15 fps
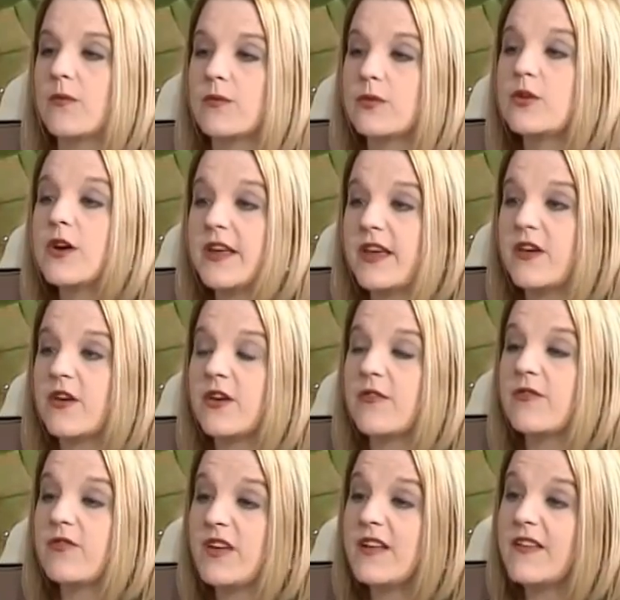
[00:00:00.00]
looking good
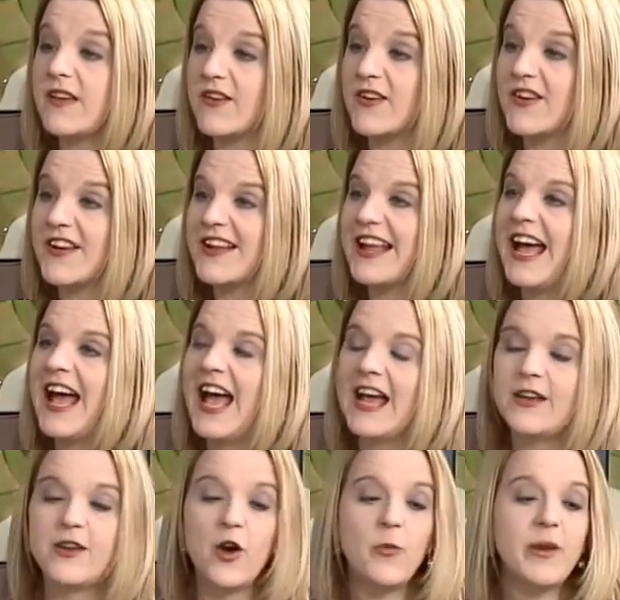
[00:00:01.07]
and feeling good.
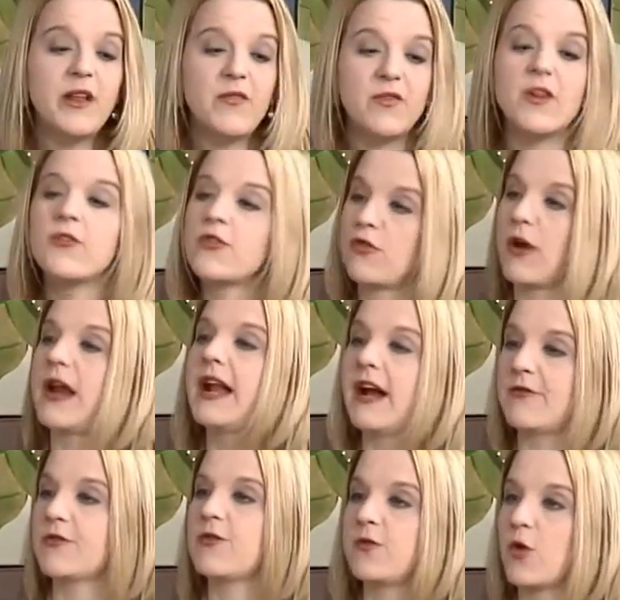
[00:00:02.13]
And nobody feels great
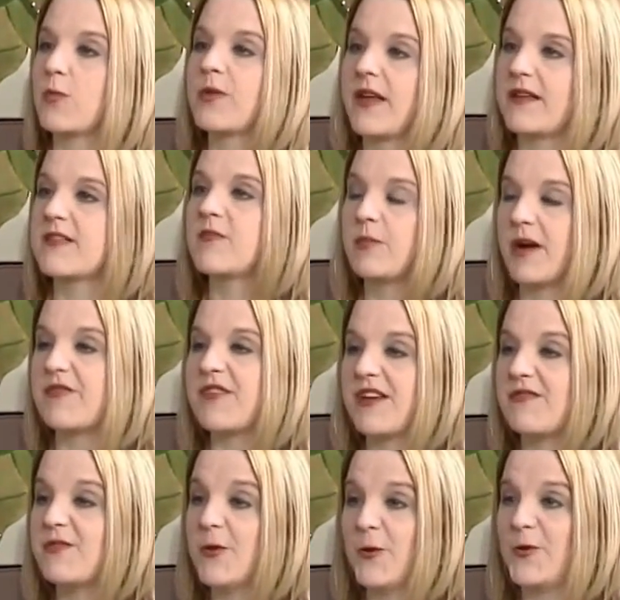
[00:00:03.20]
after 4 plates of buffet
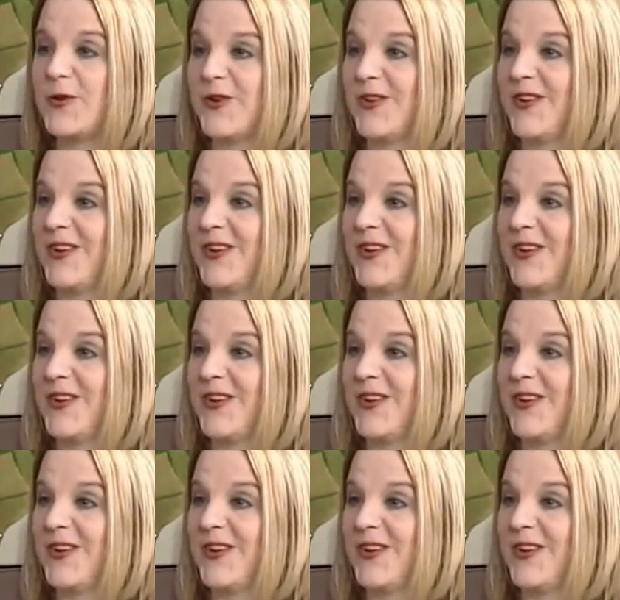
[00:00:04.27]
food.